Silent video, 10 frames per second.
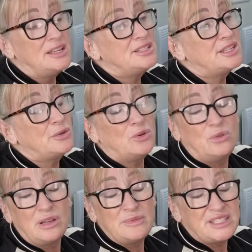So
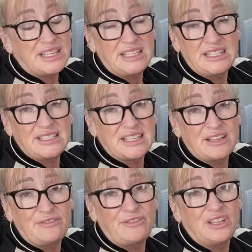all I'm saying is,
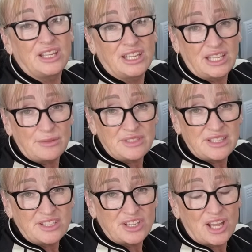if you're going to come to
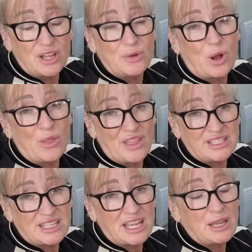the show on
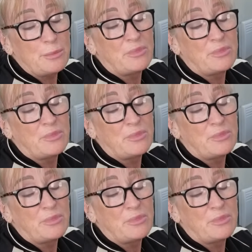that day,